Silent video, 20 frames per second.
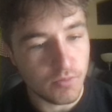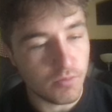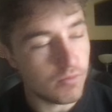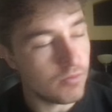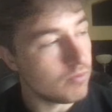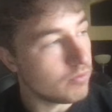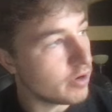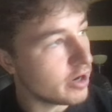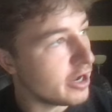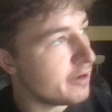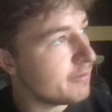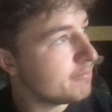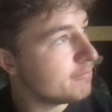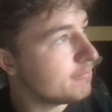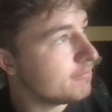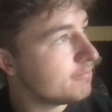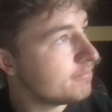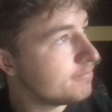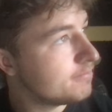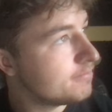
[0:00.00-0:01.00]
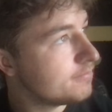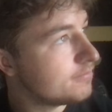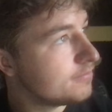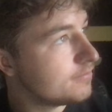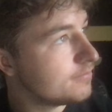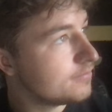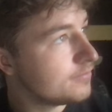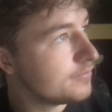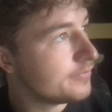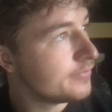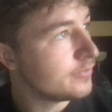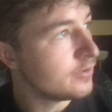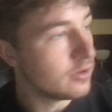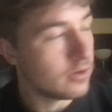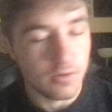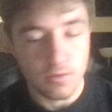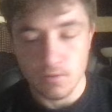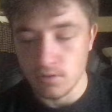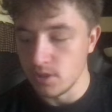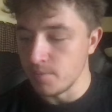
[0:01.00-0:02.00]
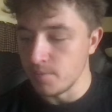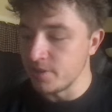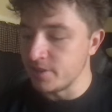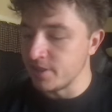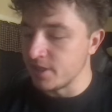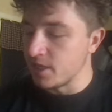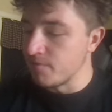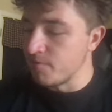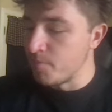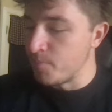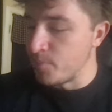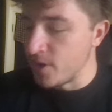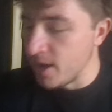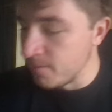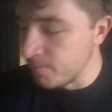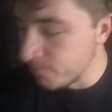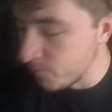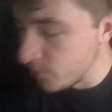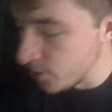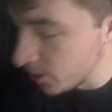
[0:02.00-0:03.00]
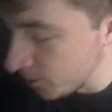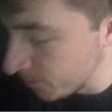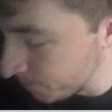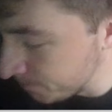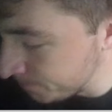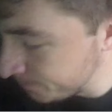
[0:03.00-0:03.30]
right? Well, let me think of a problem where